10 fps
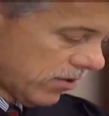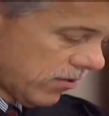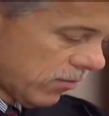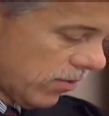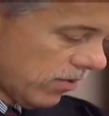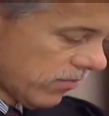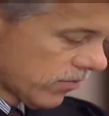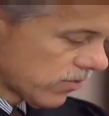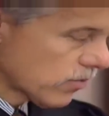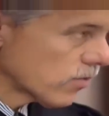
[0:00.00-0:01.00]
The people
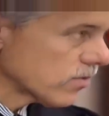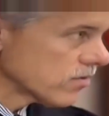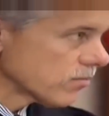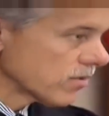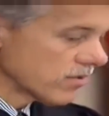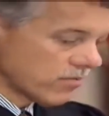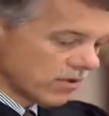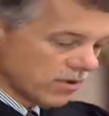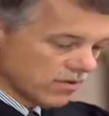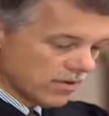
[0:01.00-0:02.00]
that know me
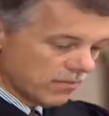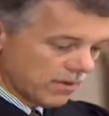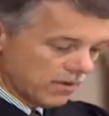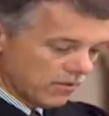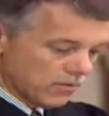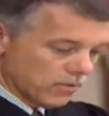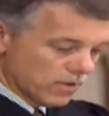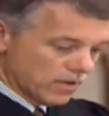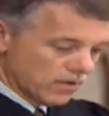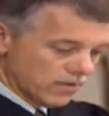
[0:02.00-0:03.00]
know that already, and
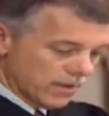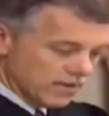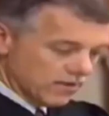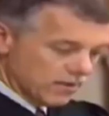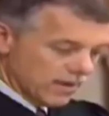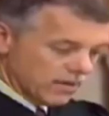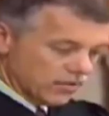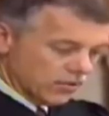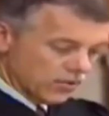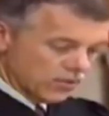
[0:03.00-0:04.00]
that's all that matters
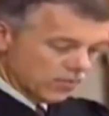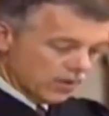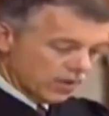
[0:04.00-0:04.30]
to me.